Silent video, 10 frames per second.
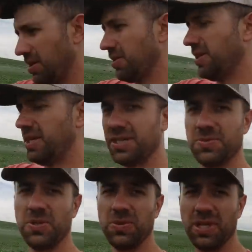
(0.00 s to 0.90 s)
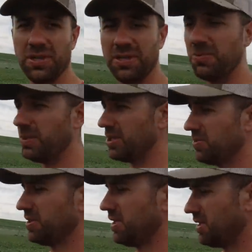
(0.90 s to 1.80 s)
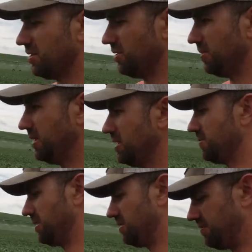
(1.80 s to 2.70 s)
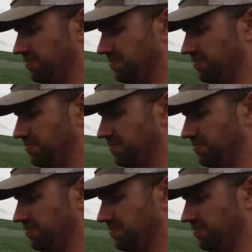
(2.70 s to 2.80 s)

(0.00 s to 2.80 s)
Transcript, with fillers: Alright, I guess while we're out here, we might as well talk a little beans, but